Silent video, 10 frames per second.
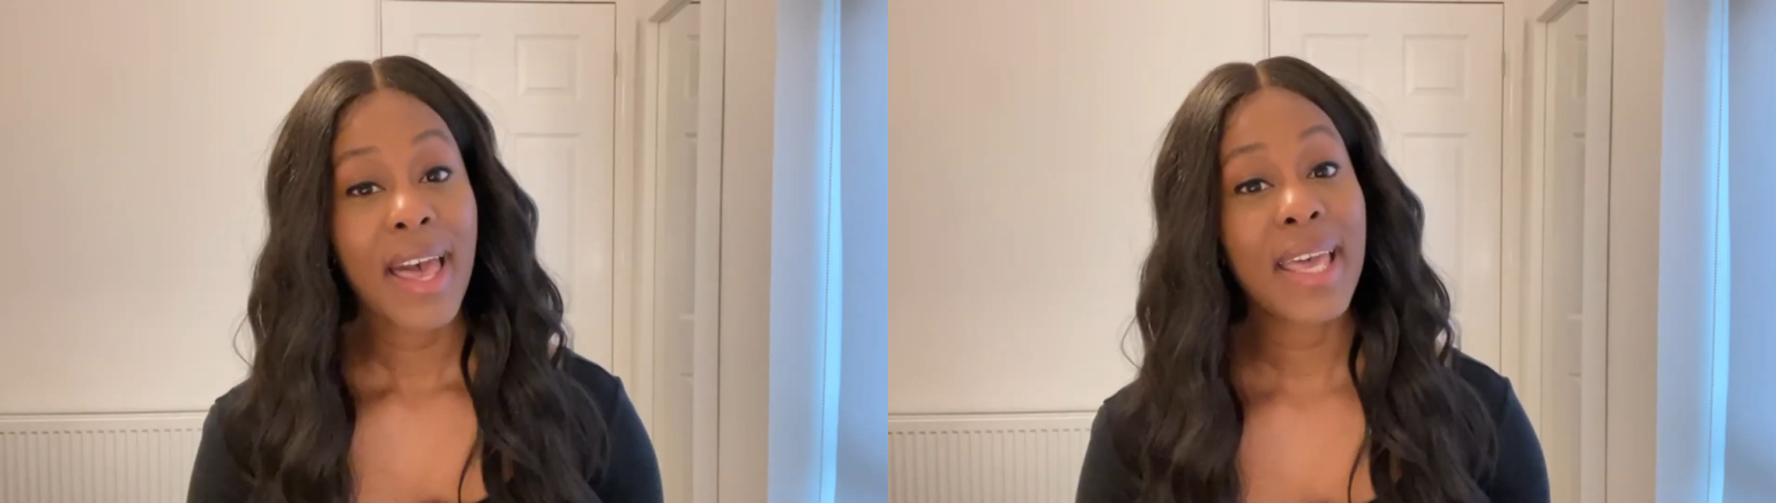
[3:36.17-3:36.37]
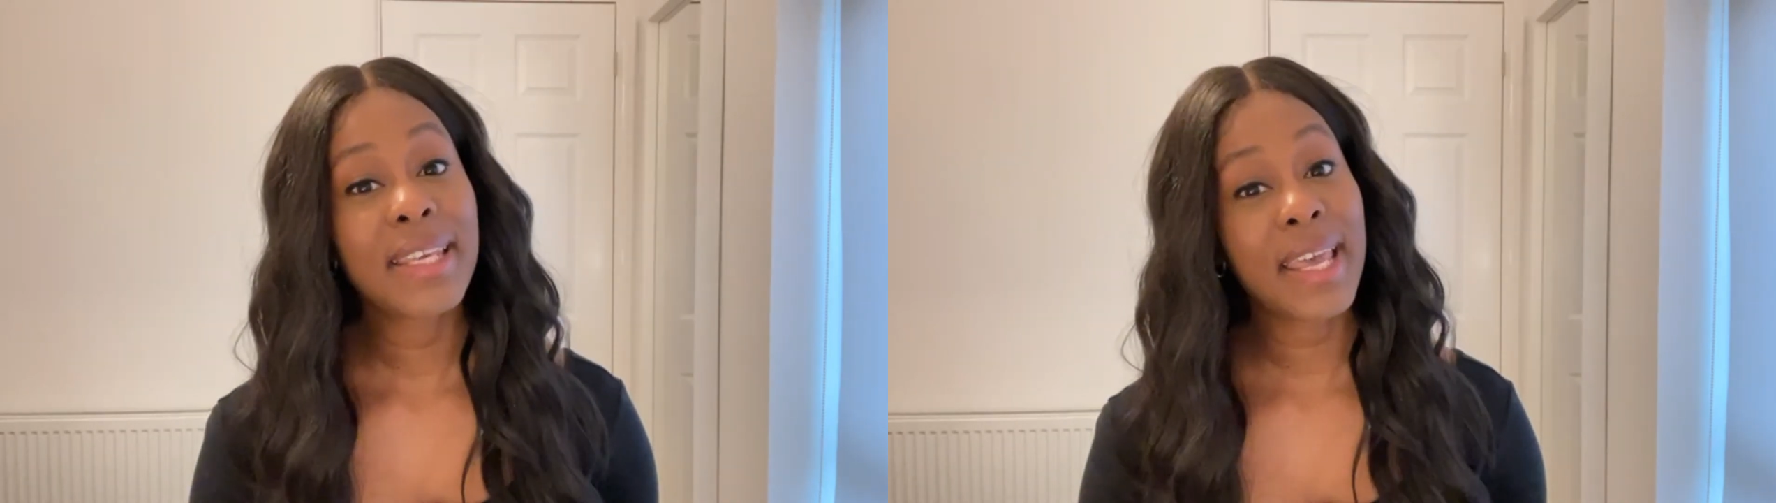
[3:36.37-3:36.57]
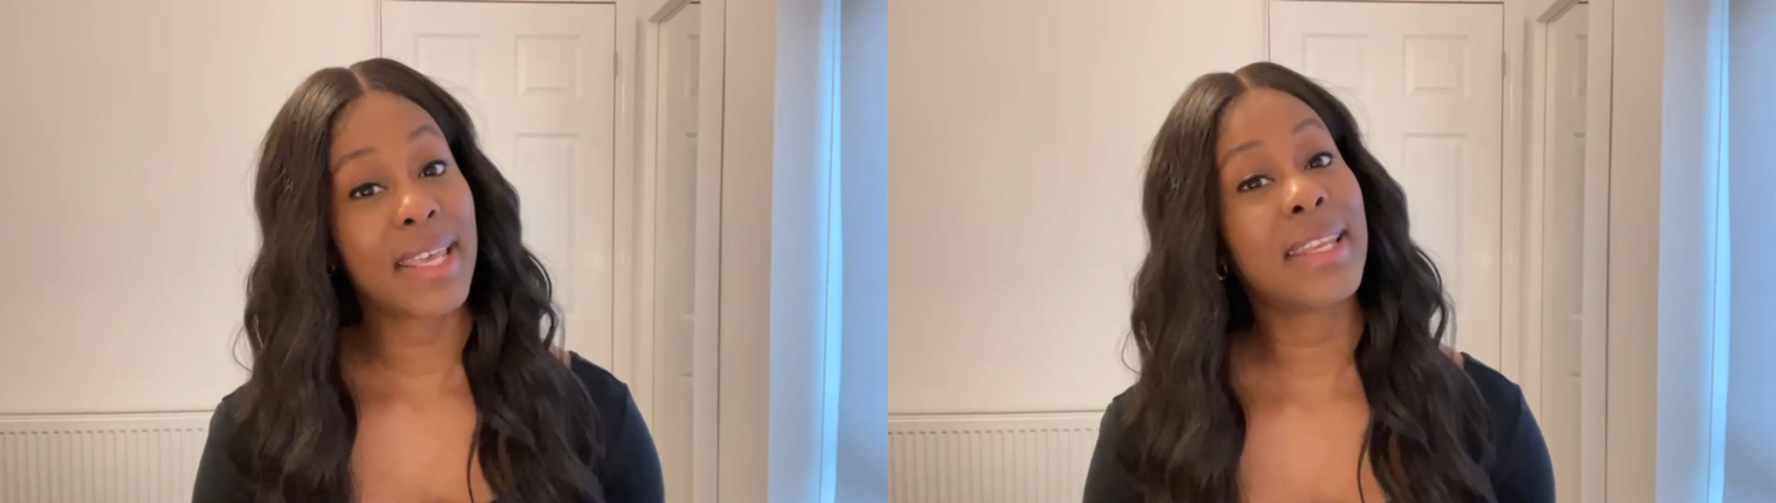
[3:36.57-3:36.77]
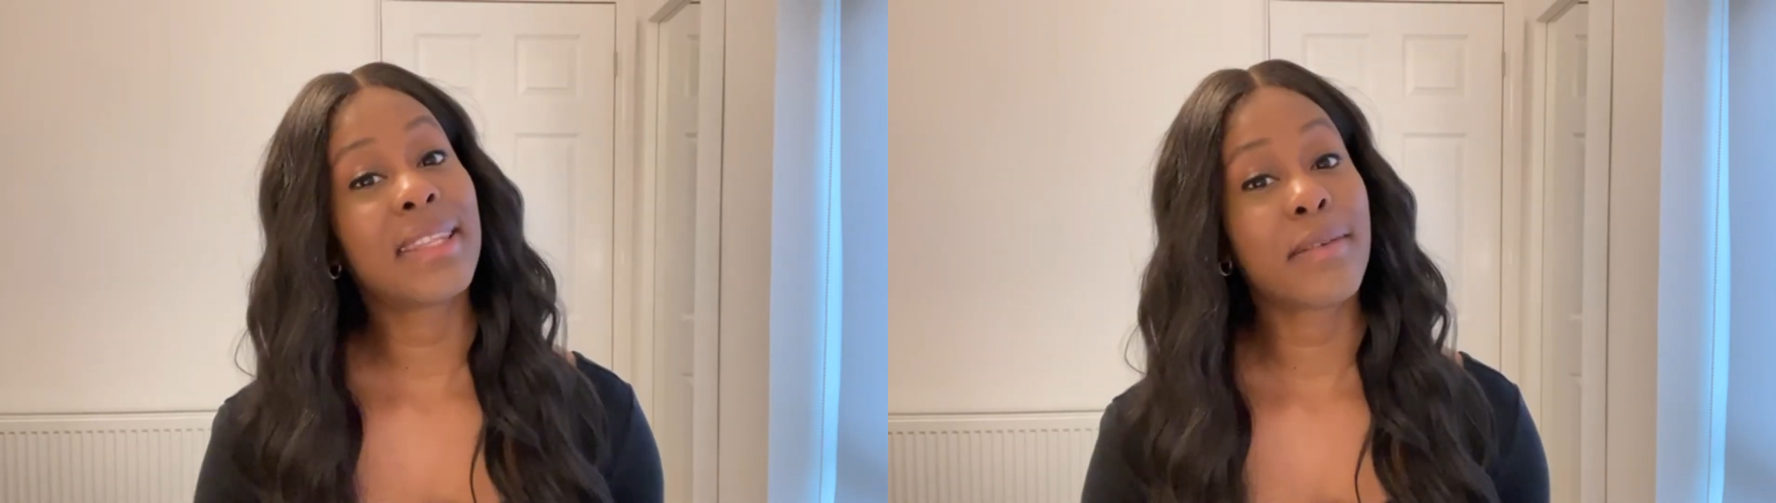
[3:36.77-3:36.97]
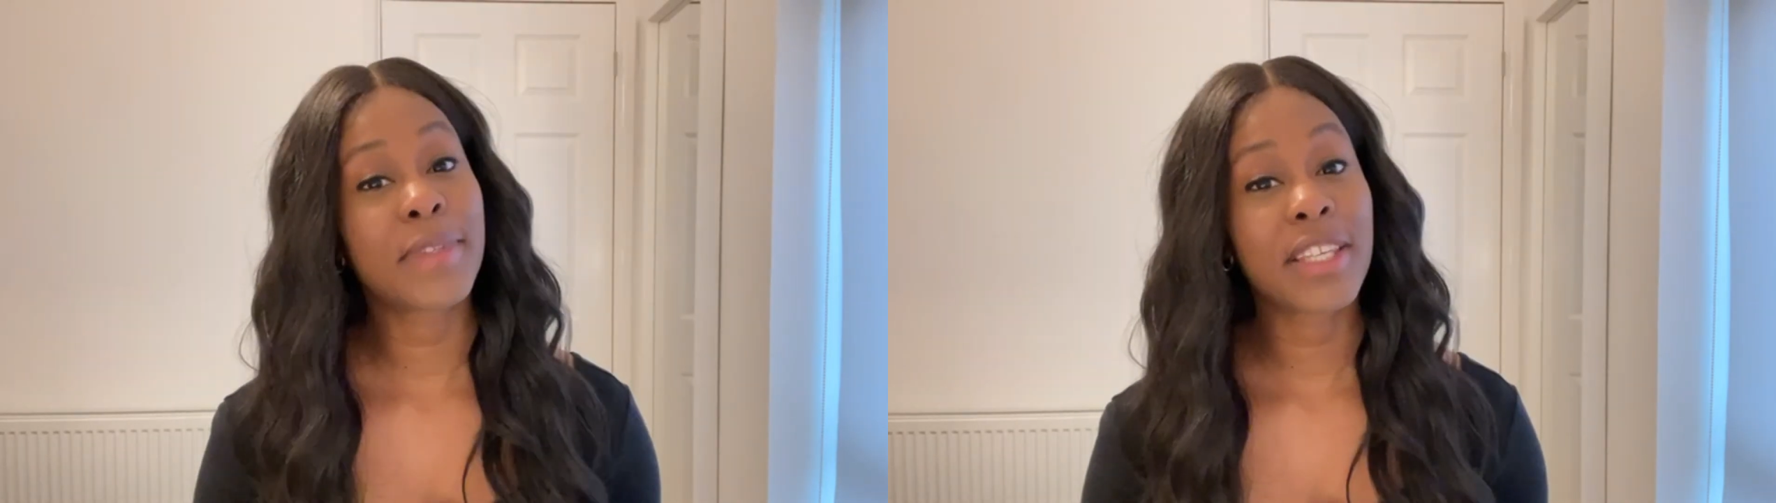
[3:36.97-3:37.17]
and edit
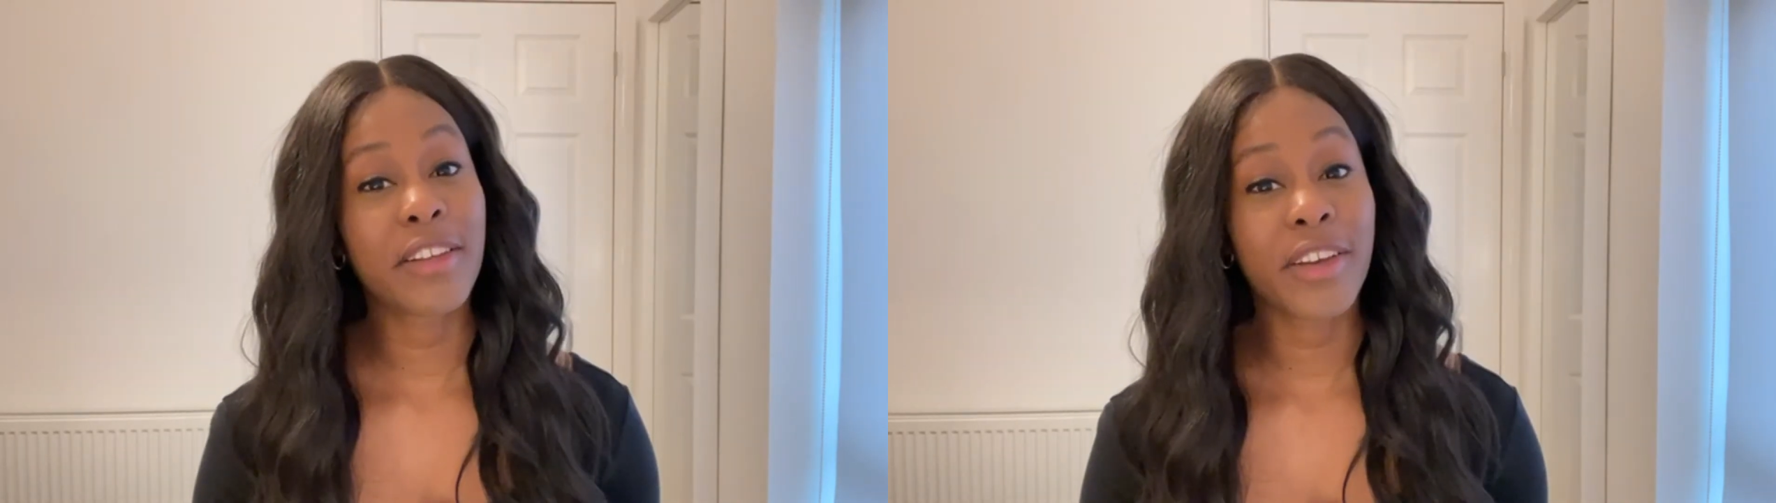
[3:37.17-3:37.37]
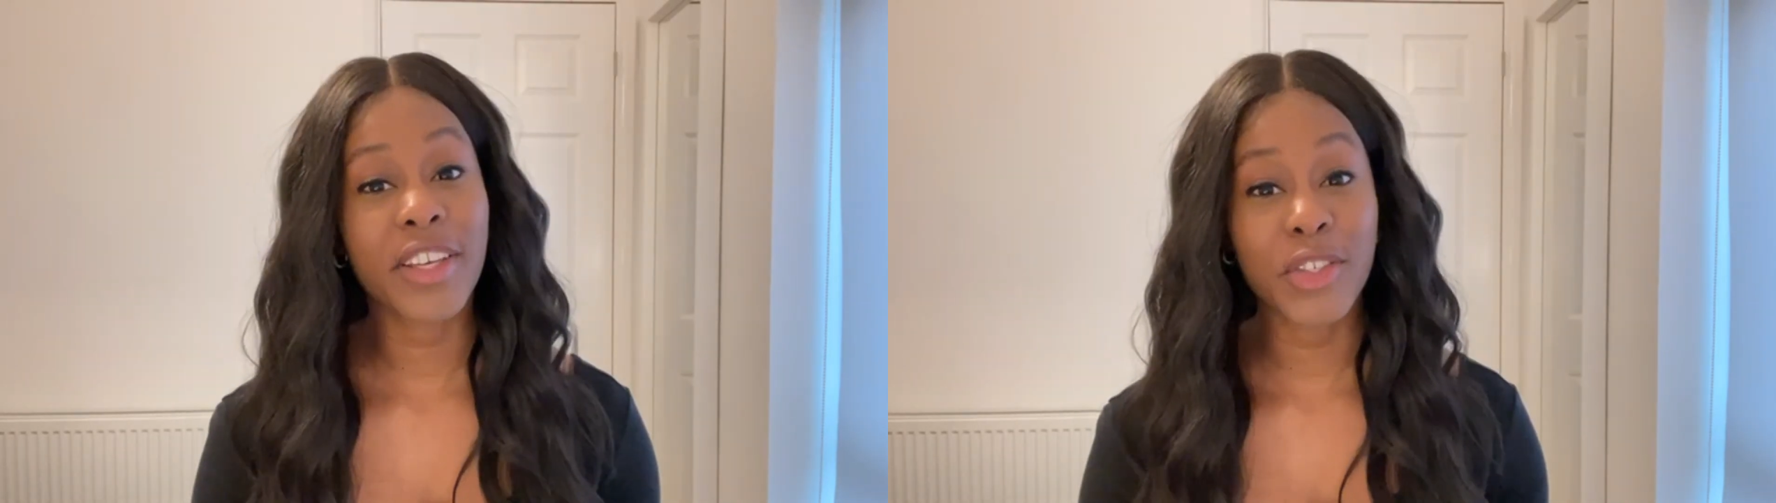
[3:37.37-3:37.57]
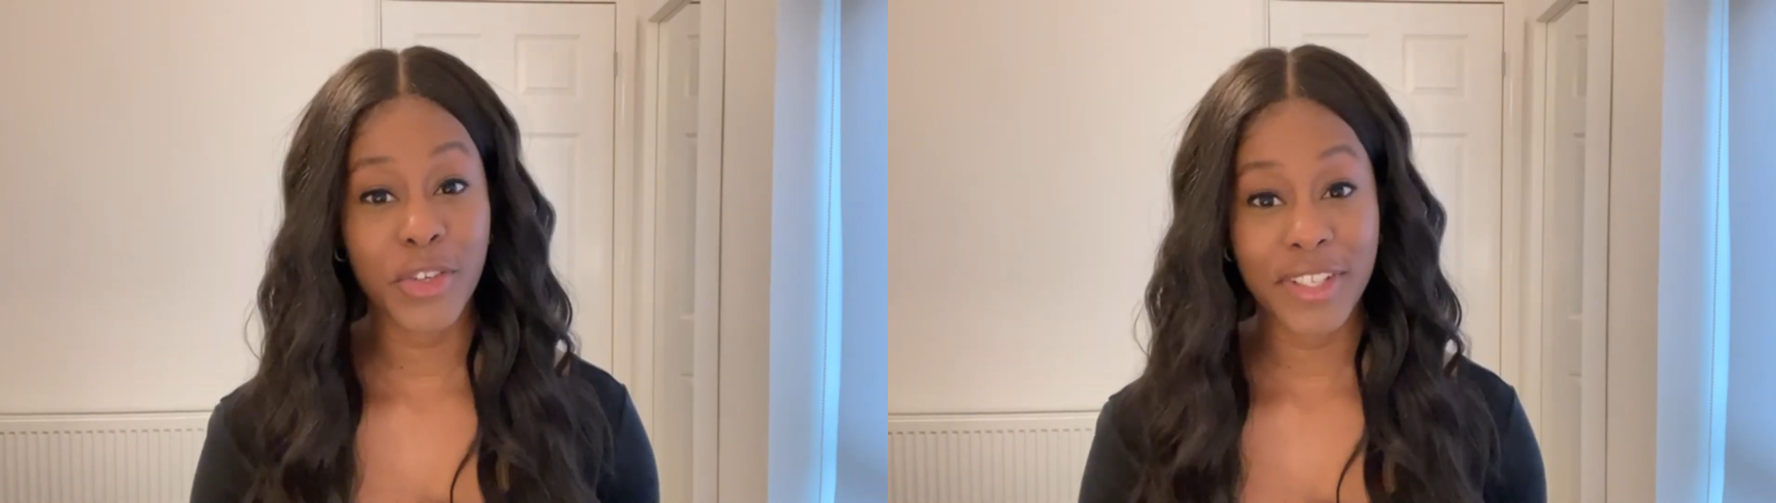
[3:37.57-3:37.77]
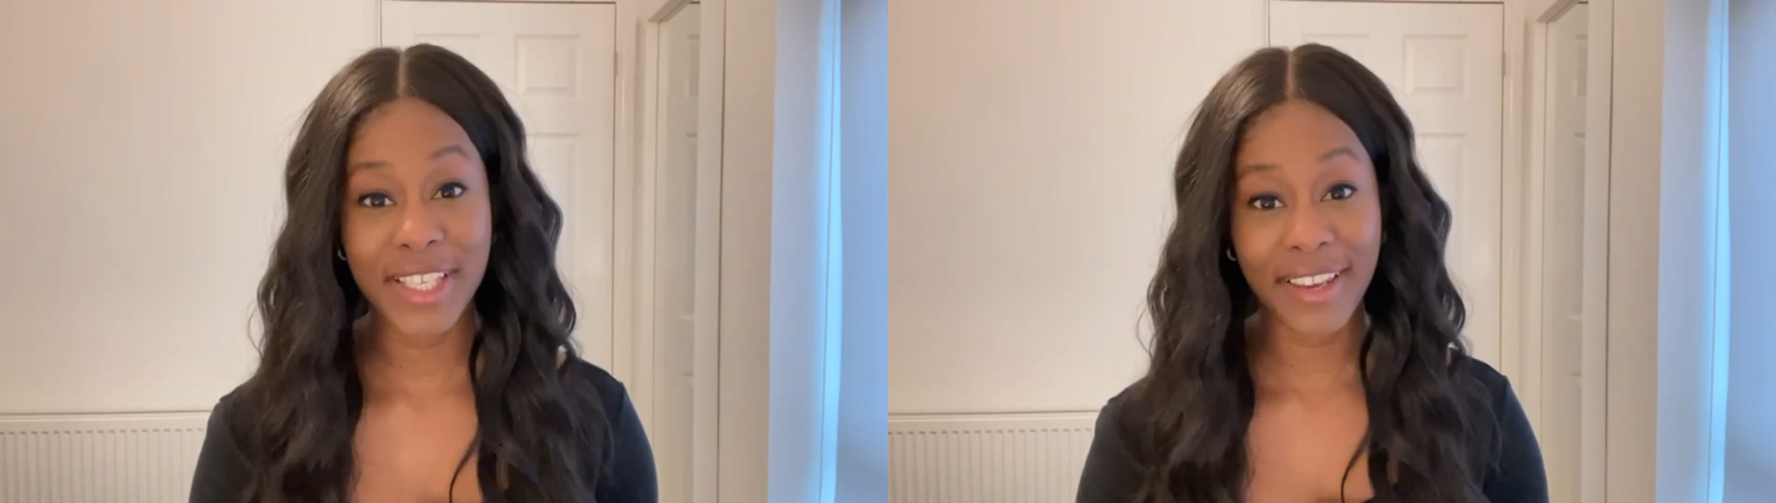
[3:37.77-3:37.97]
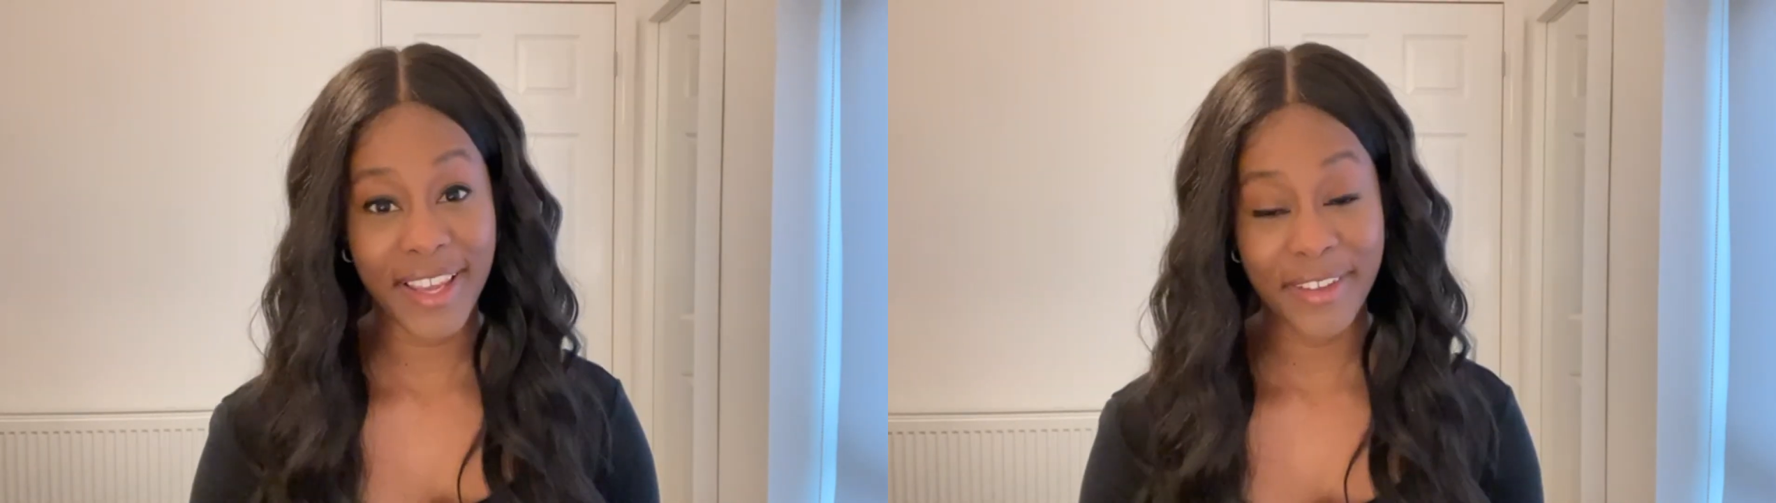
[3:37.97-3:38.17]
them to look true
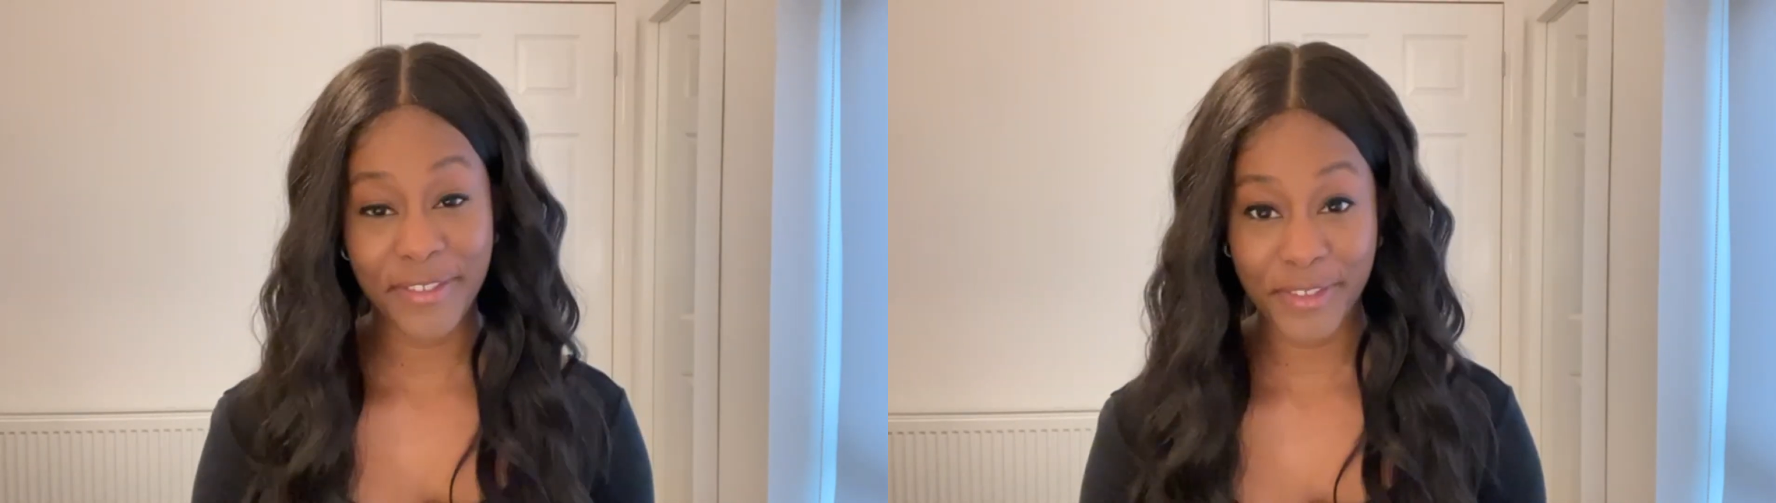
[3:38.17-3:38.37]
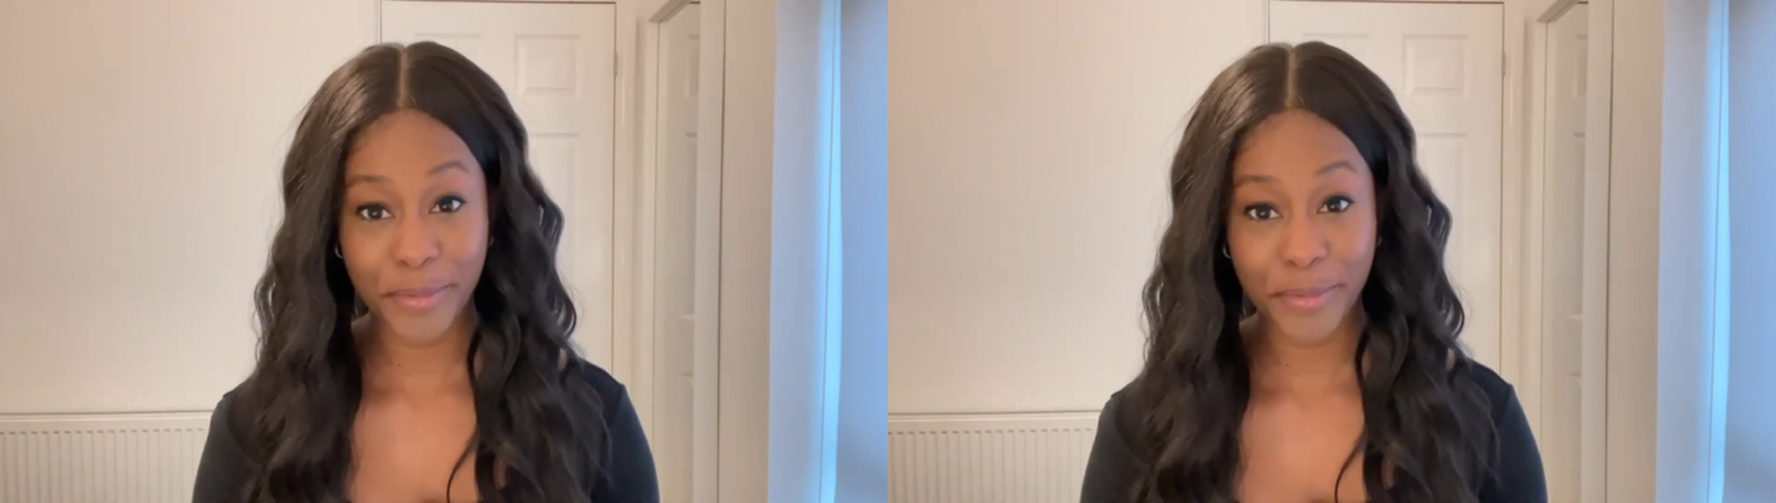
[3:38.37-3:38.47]
to life.